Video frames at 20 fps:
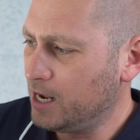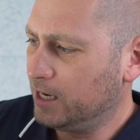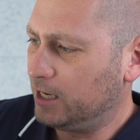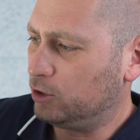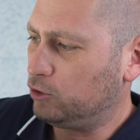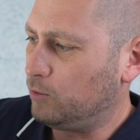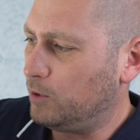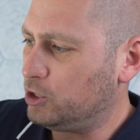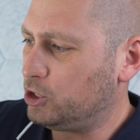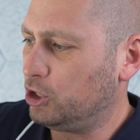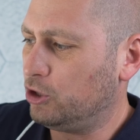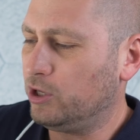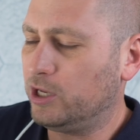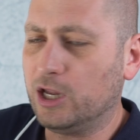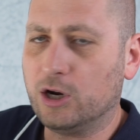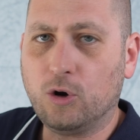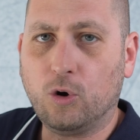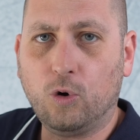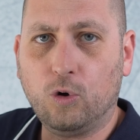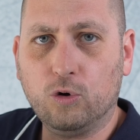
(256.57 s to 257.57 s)
Not to mention you
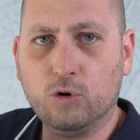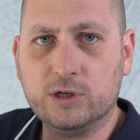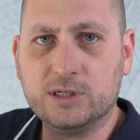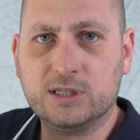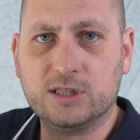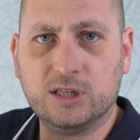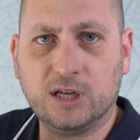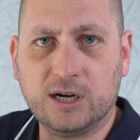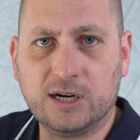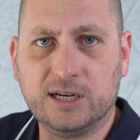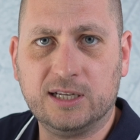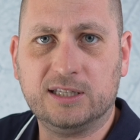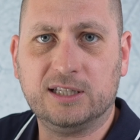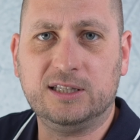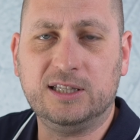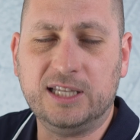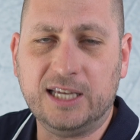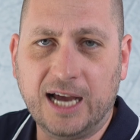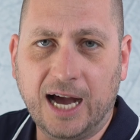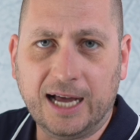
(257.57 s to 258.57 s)
can always turn
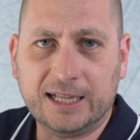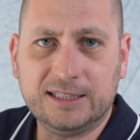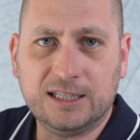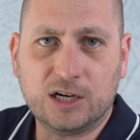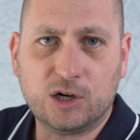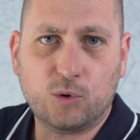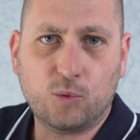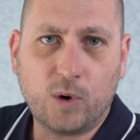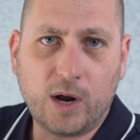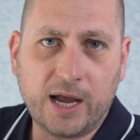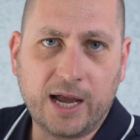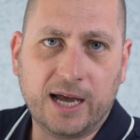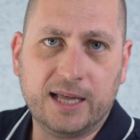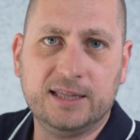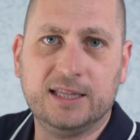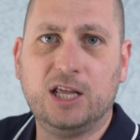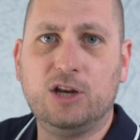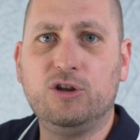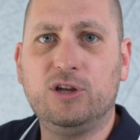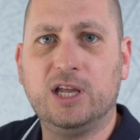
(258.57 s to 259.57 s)
it the other way
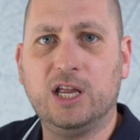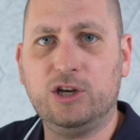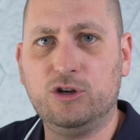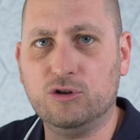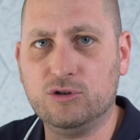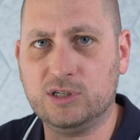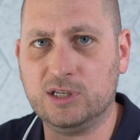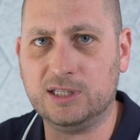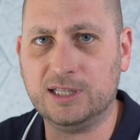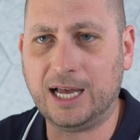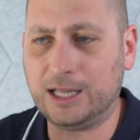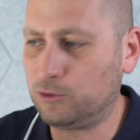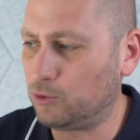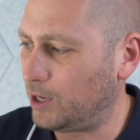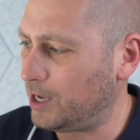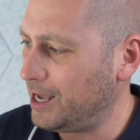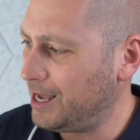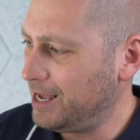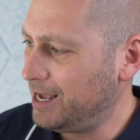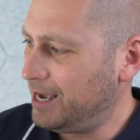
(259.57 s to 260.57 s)
and then you can use it that
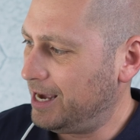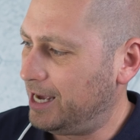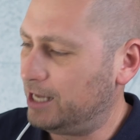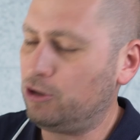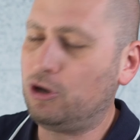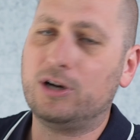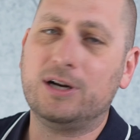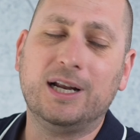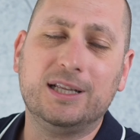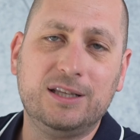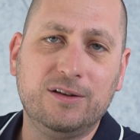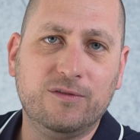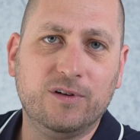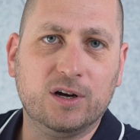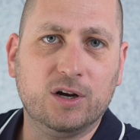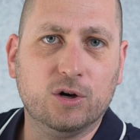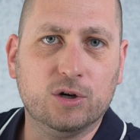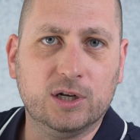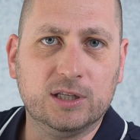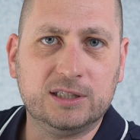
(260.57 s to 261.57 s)
way. And you're not
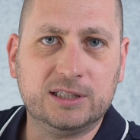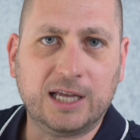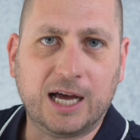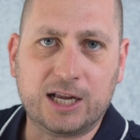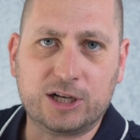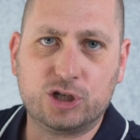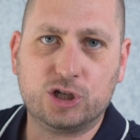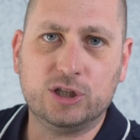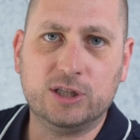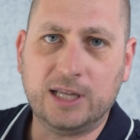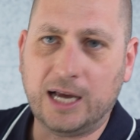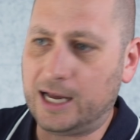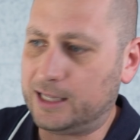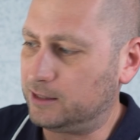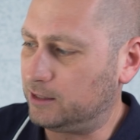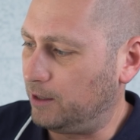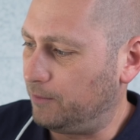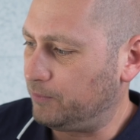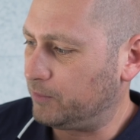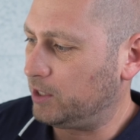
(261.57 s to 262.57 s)
even gonna touch
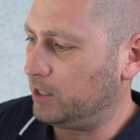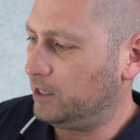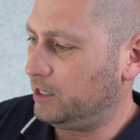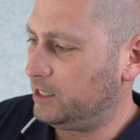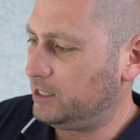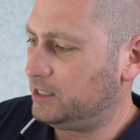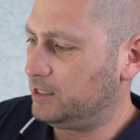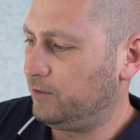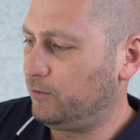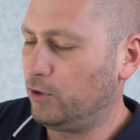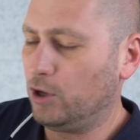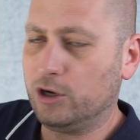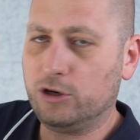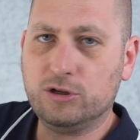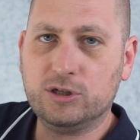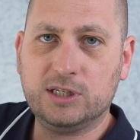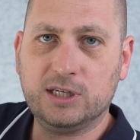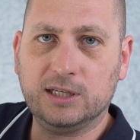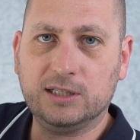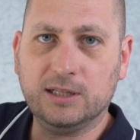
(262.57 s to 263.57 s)
that crease if you're
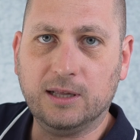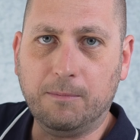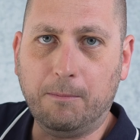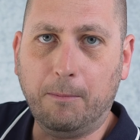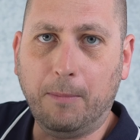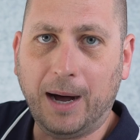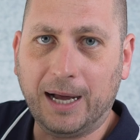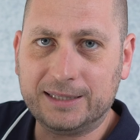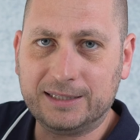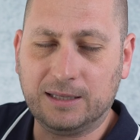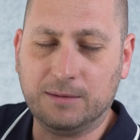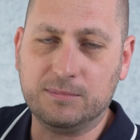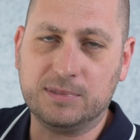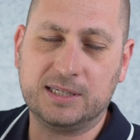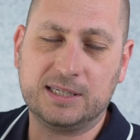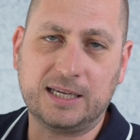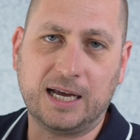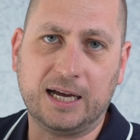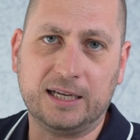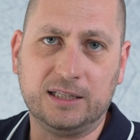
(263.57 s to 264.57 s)
using the bottom
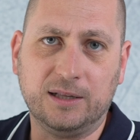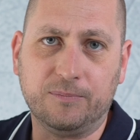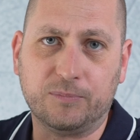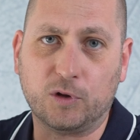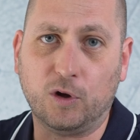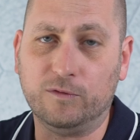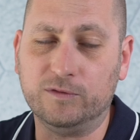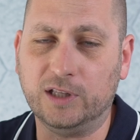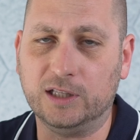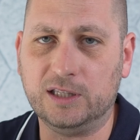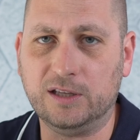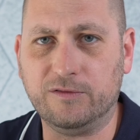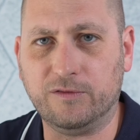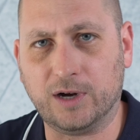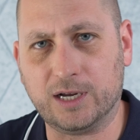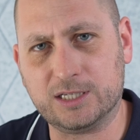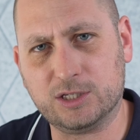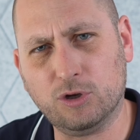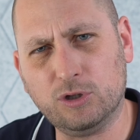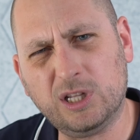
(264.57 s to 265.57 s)
side of the
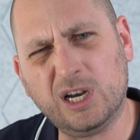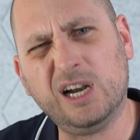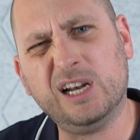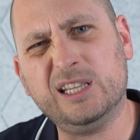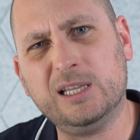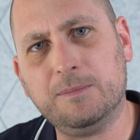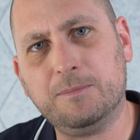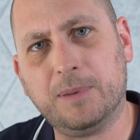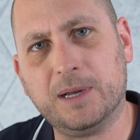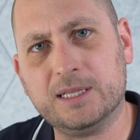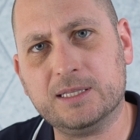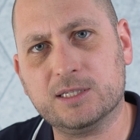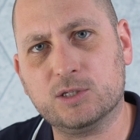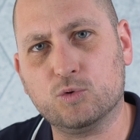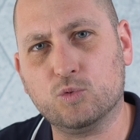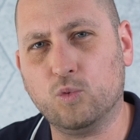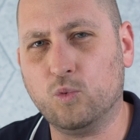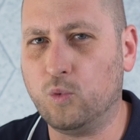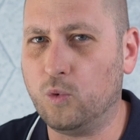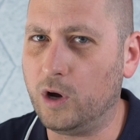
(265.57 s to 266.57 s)
device. So it really depends
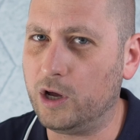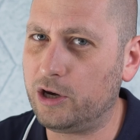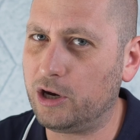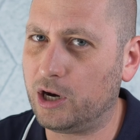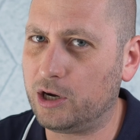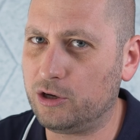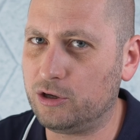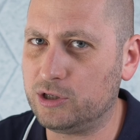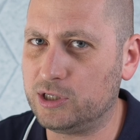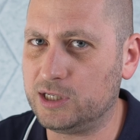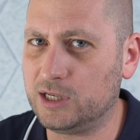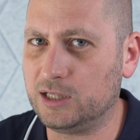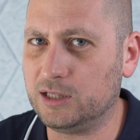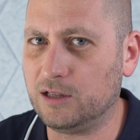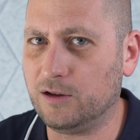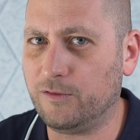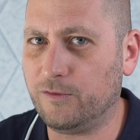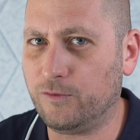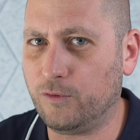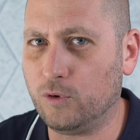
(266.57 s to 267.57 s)
where you're using
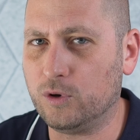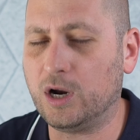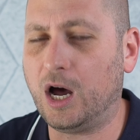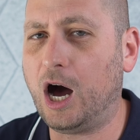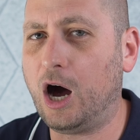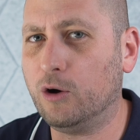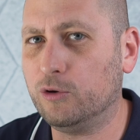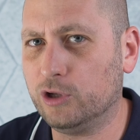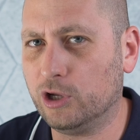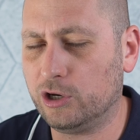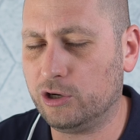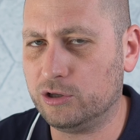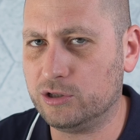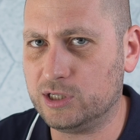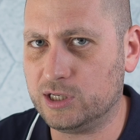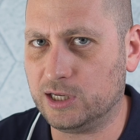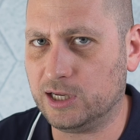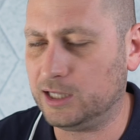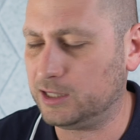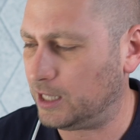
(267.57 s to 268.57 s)
the phone, how you're
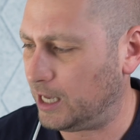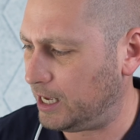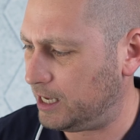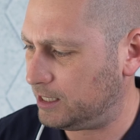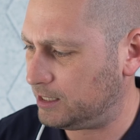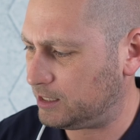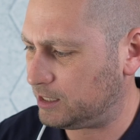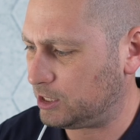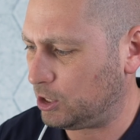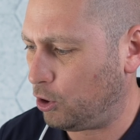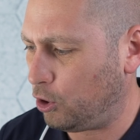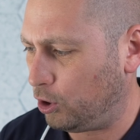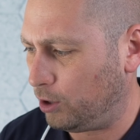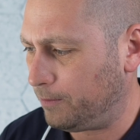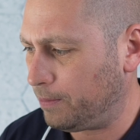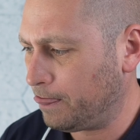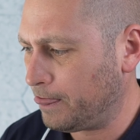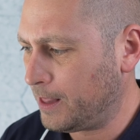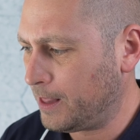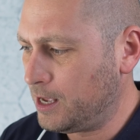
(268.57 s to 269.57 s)
using it, and so on.
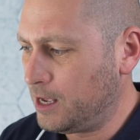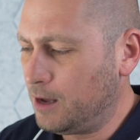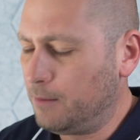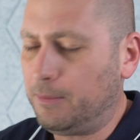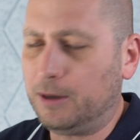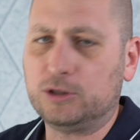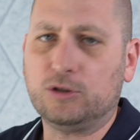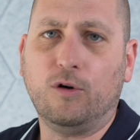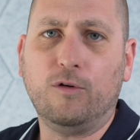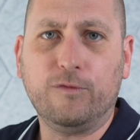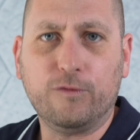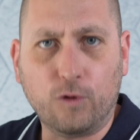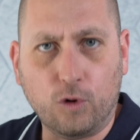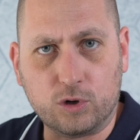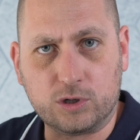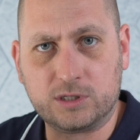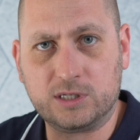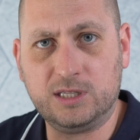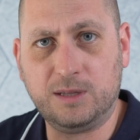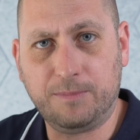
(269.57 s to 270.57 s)
But of
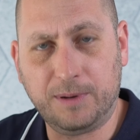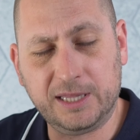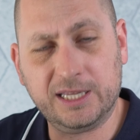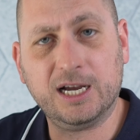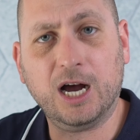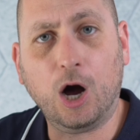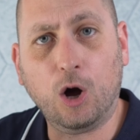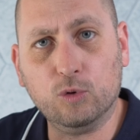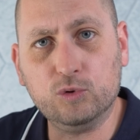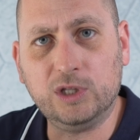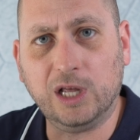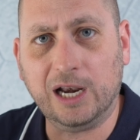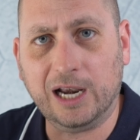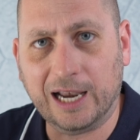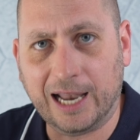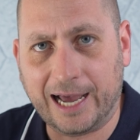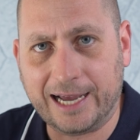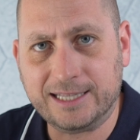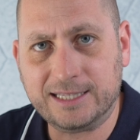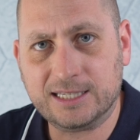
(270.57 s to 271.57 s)
course, depending how the
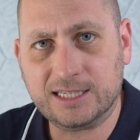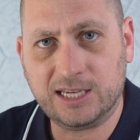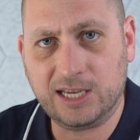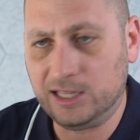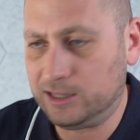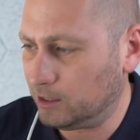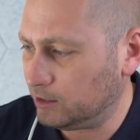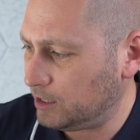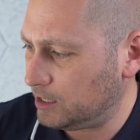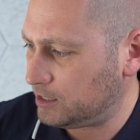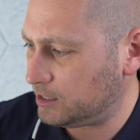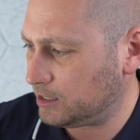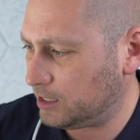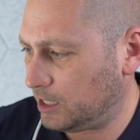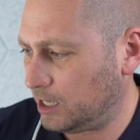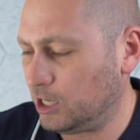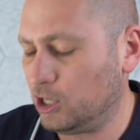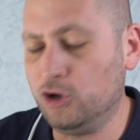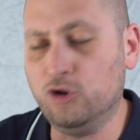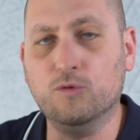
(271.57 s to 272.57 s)
lights hit the
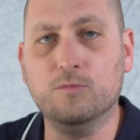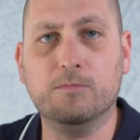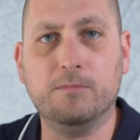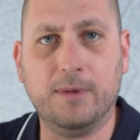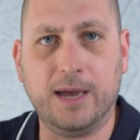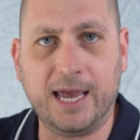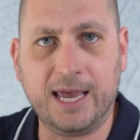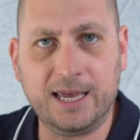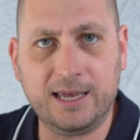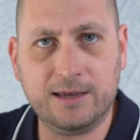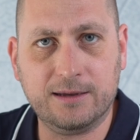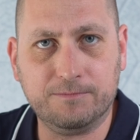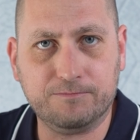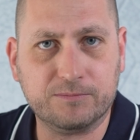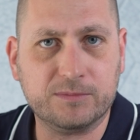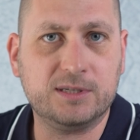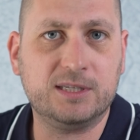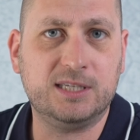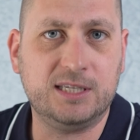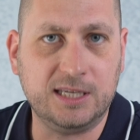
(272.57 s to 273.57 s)
screen, you may
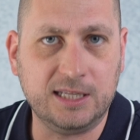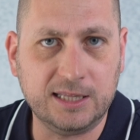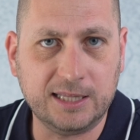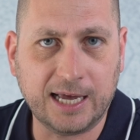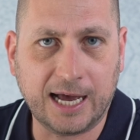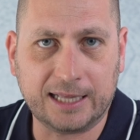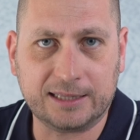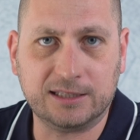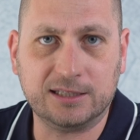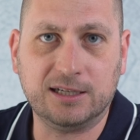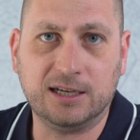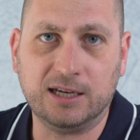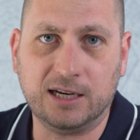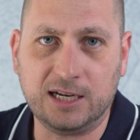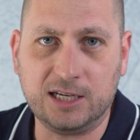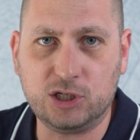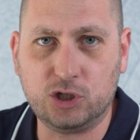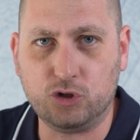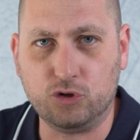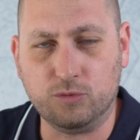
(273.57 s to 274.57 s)
see that
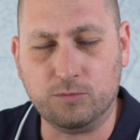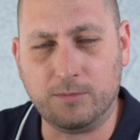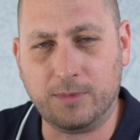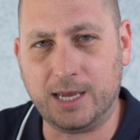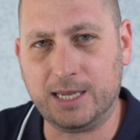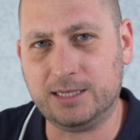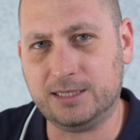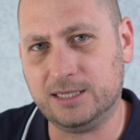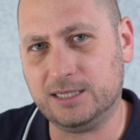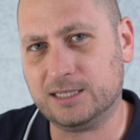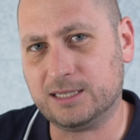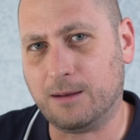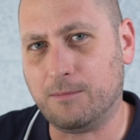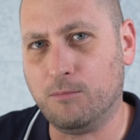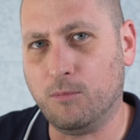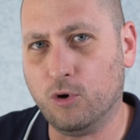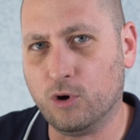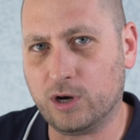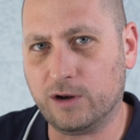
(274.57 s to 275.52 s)
crease, you may see some more